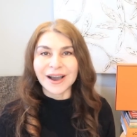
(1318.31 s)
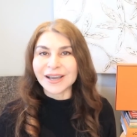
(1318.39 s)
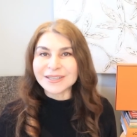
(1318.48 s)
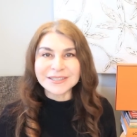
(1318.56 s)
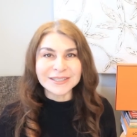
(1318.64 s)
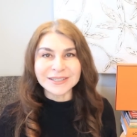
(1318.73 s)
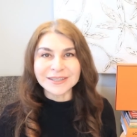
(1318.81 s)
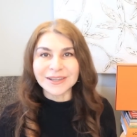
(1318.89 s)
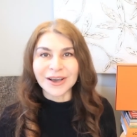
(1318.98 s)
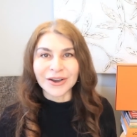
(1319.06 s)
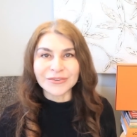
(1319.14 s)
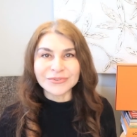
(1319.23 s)
I still
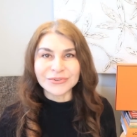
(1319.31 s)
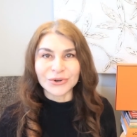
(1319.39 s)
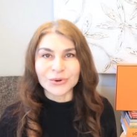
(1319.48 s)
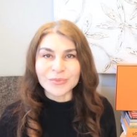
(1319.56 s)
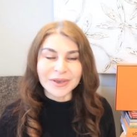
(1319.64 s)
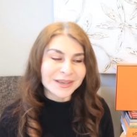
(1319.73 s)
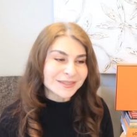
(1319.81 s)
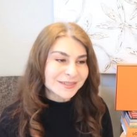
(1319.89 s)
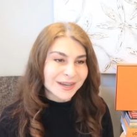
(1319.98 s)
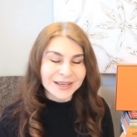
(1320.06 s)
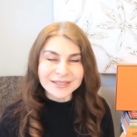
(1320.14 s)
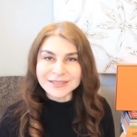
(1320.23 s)
love Hermes.
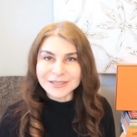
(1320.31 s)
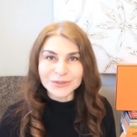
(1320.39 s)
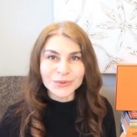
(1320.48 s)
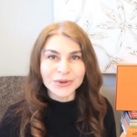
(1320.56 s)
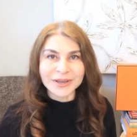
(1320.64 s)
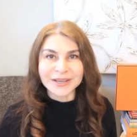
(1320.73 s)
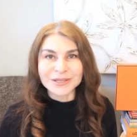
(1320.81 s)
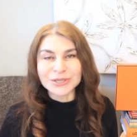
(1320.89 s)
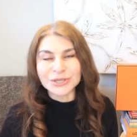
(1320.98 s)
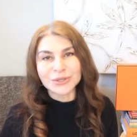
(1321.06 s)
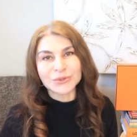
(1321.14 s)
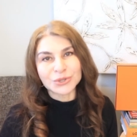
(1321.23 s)
I still gonna
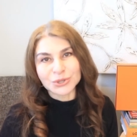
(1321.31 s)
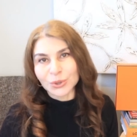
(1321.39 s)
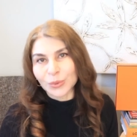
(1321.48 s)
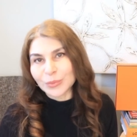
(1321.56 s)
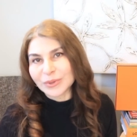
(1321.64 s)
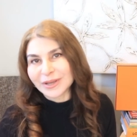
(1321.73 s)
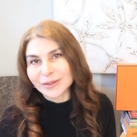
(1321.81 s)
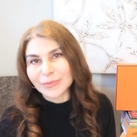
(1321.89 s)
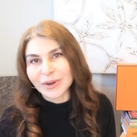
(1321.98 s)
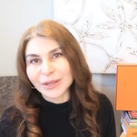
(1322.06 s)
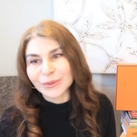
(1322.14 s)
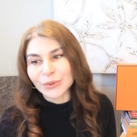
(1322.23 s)
continue shopping at
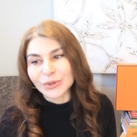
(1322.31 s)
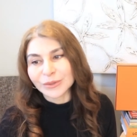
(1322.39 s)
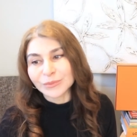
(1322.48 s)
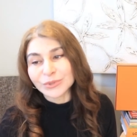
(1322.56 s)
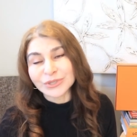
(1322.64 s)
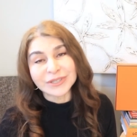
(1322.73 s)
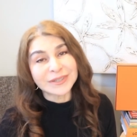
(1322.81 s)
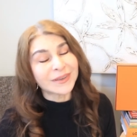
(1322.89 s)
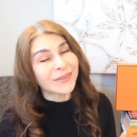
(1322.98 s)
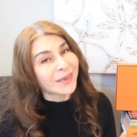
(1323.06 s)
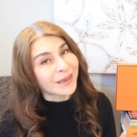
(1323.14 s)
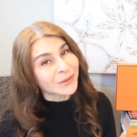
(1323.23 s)
my local boutique,
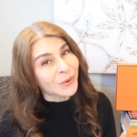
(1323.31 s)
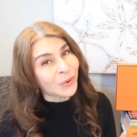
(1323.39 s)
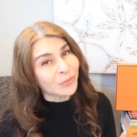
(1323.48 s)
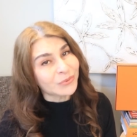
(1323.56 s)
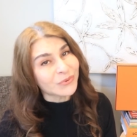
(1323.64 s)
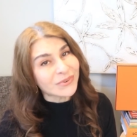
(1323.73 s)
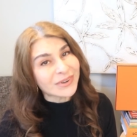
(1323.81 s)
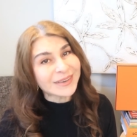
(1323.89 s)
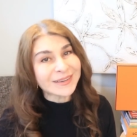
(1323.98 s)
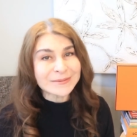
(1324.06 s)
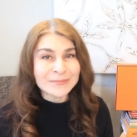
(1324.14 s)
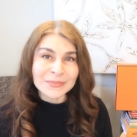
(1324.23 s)
and
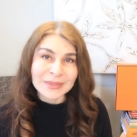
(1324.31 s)
hopefully